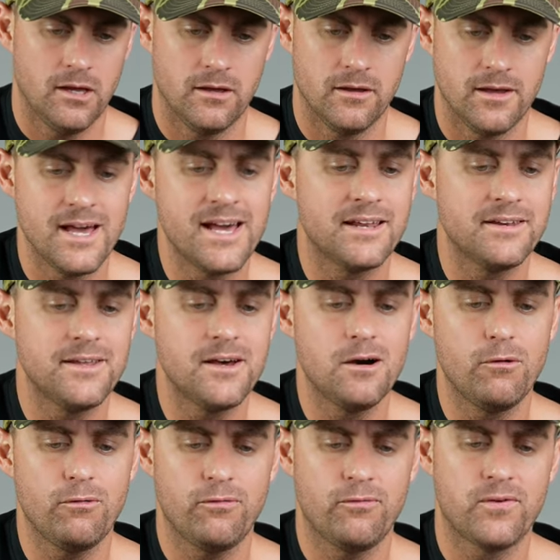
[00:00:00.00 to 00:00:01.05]
And
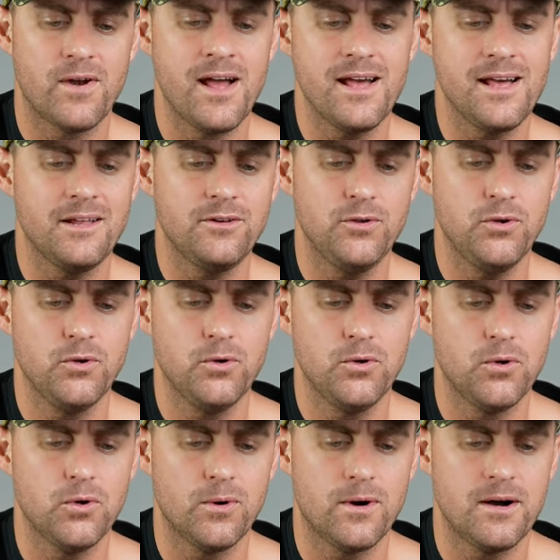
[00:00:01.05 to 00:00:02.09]
a friend who